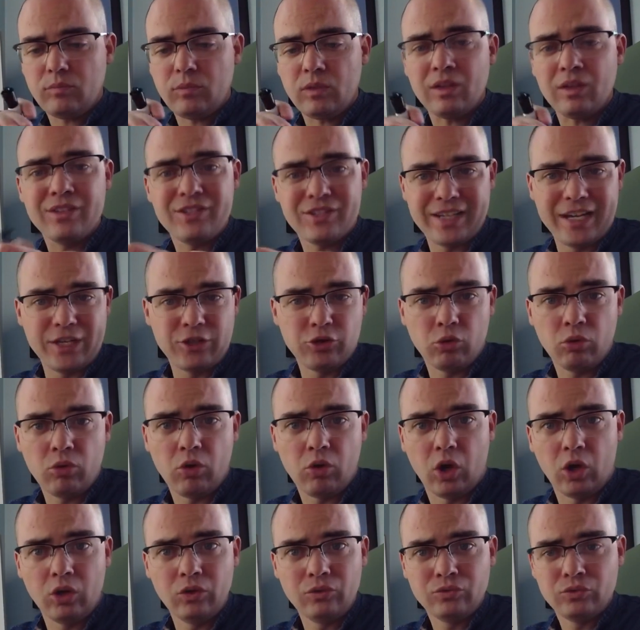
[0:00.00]
schedule a
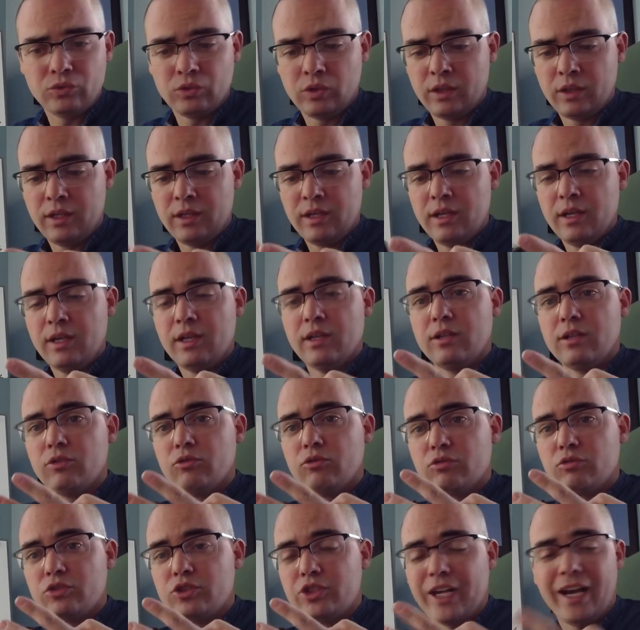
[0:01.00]
call,
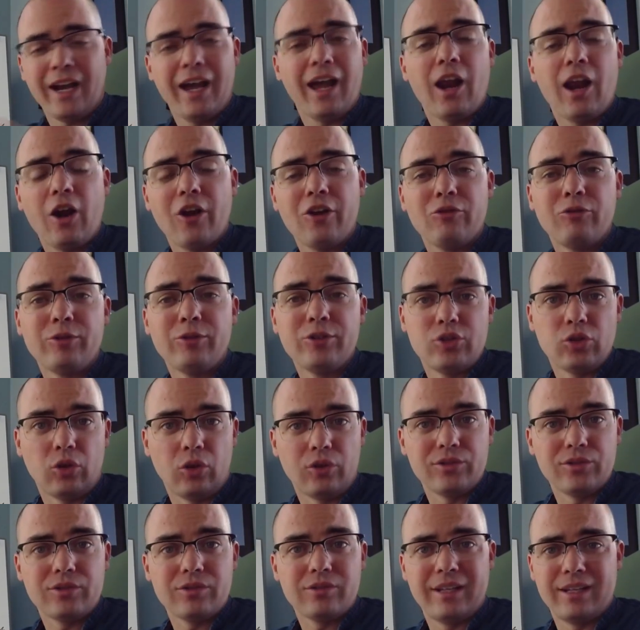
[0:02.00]
check out our
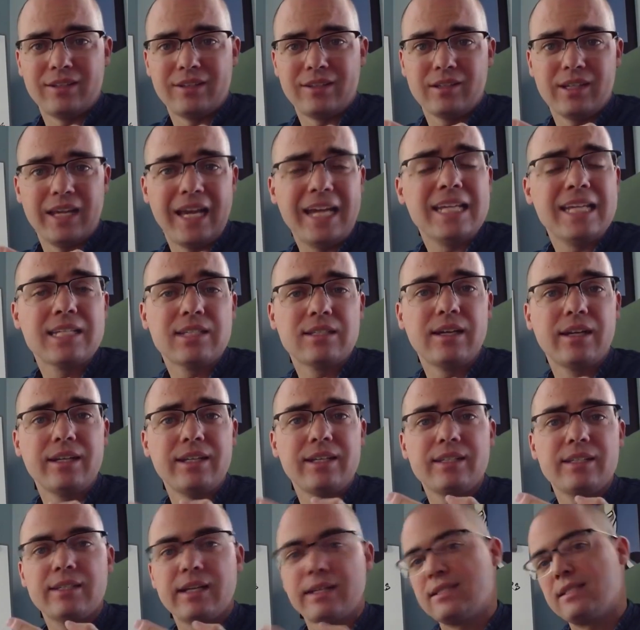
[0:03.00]
results. That's case
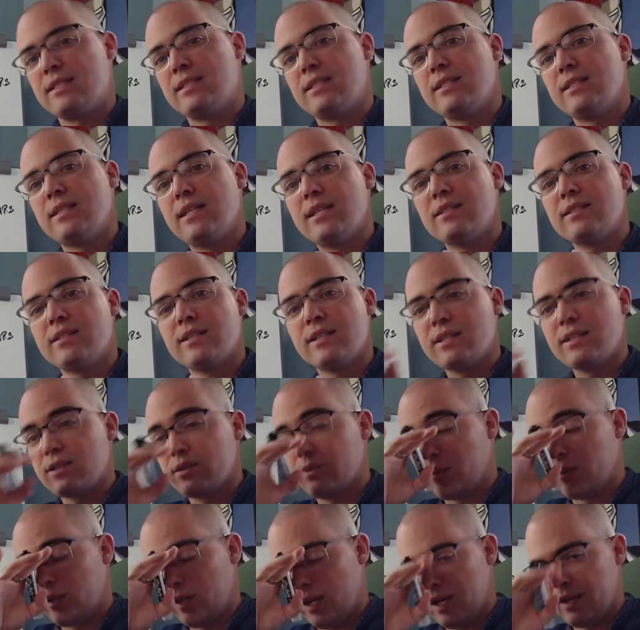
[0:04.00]
studies, that's statistics,
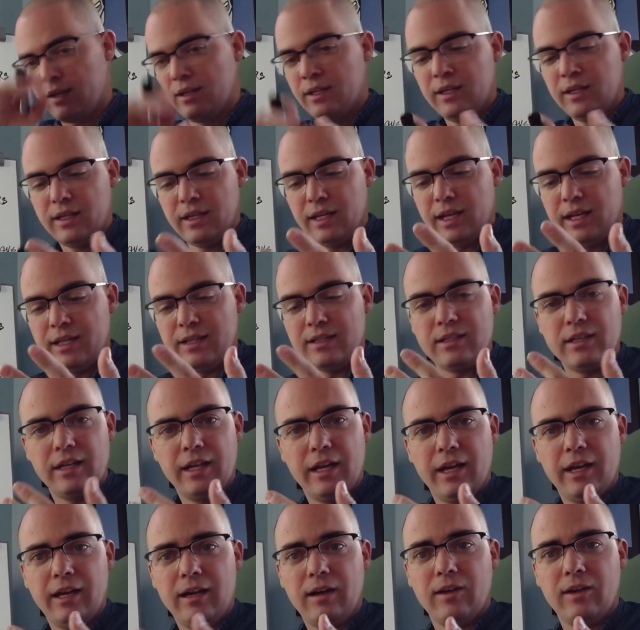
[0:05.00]
whatnot. And
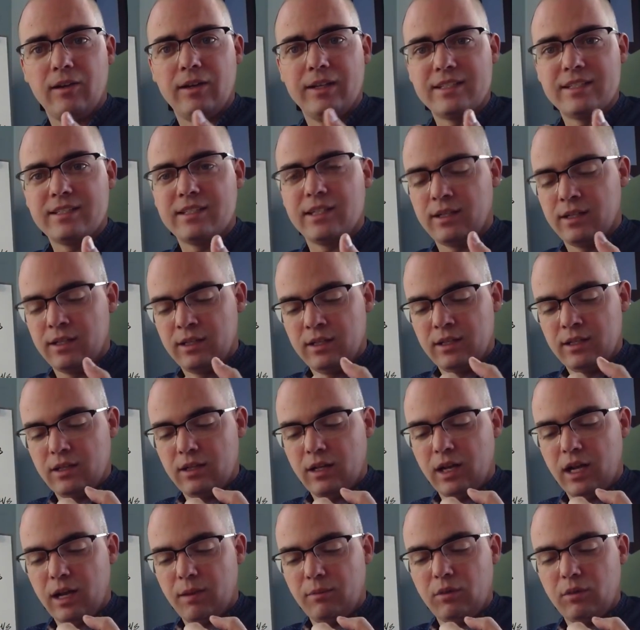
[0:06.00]
like I said,
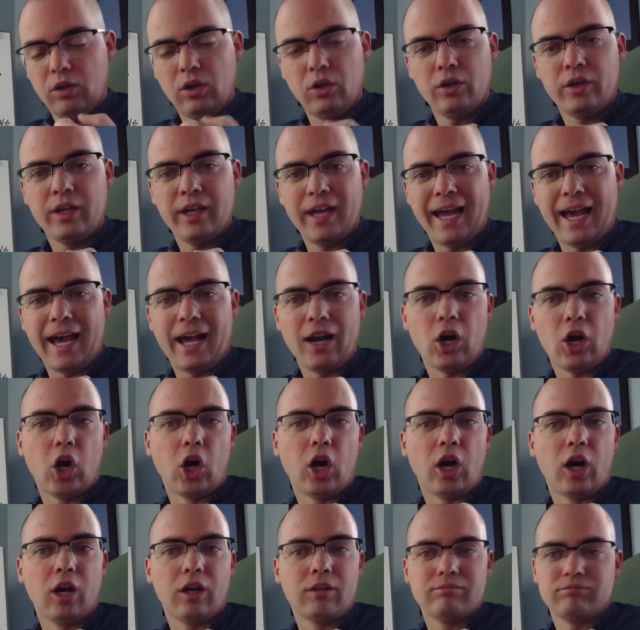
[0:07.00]
look at
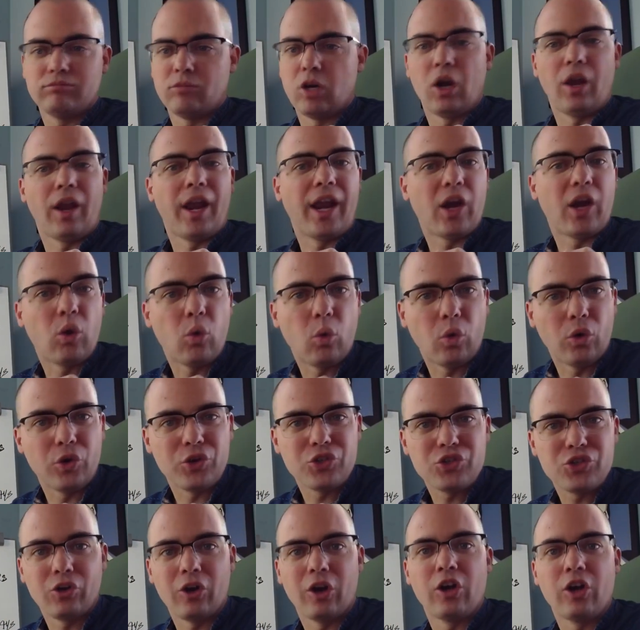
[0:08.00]
our online
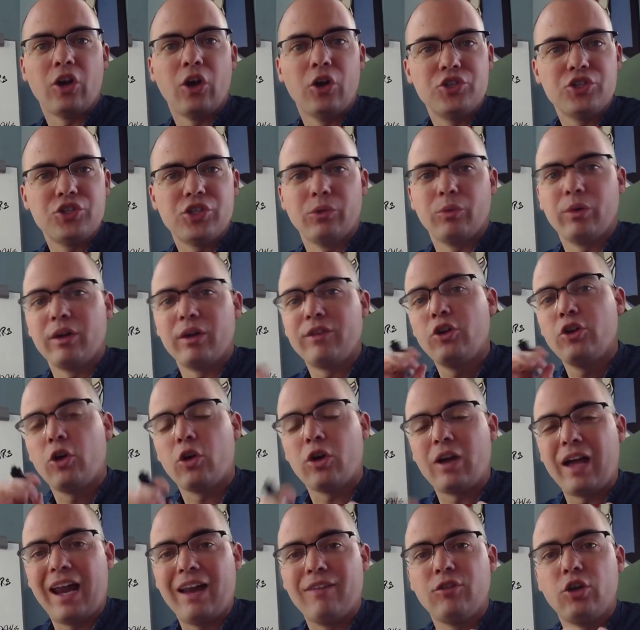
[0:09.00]
course or our coaching, whatever your
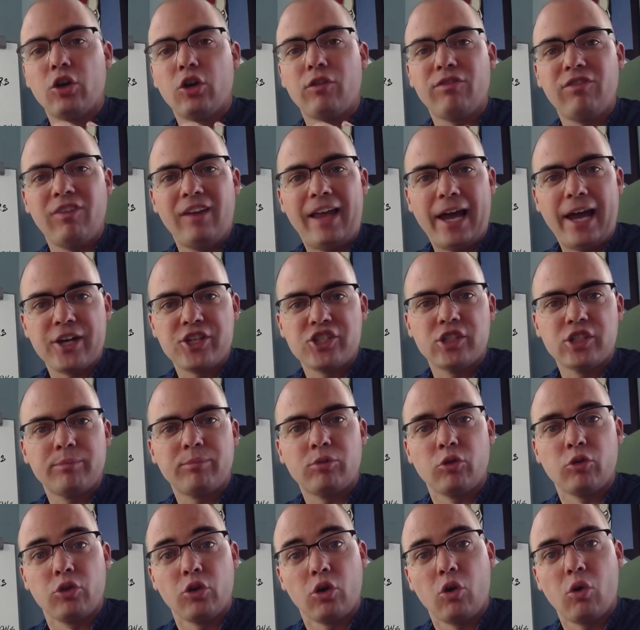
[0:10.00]
kind of your flagship
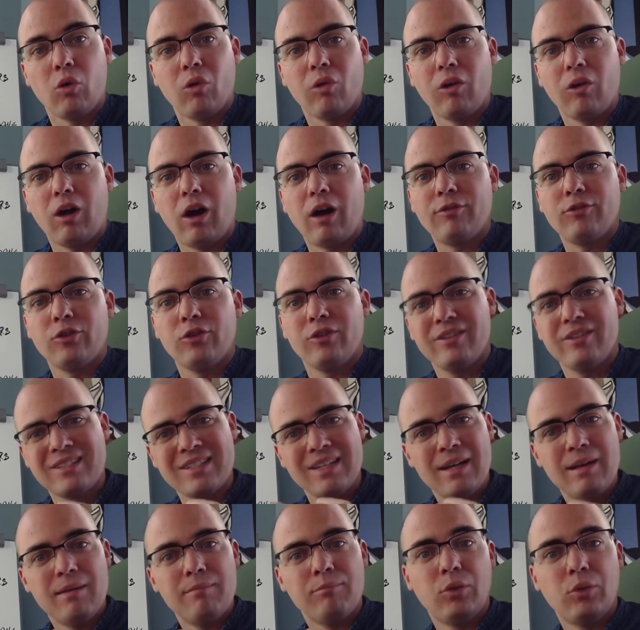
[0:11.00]
or your core offer is,
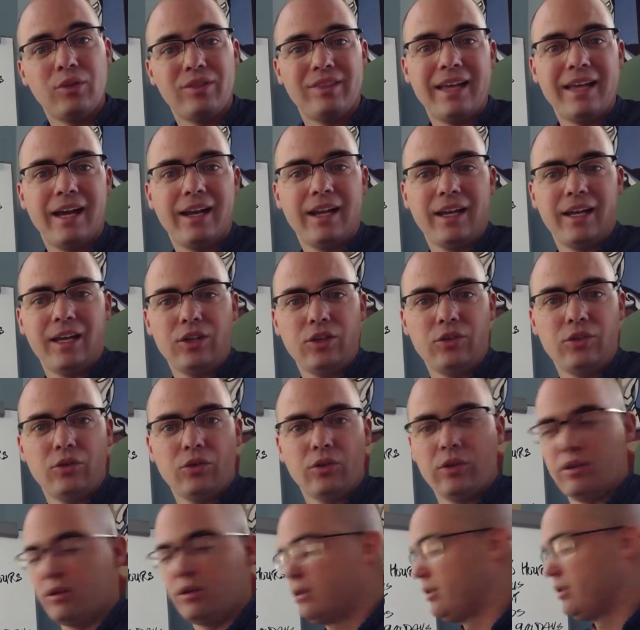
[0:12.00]
put that in
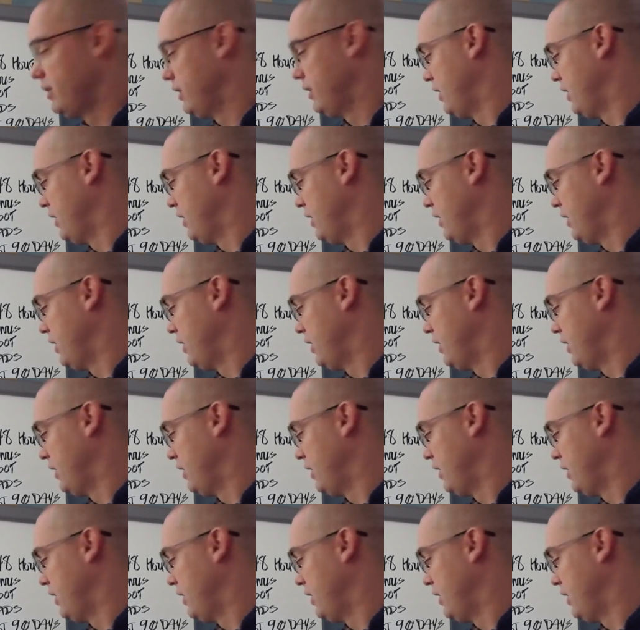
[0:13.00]
your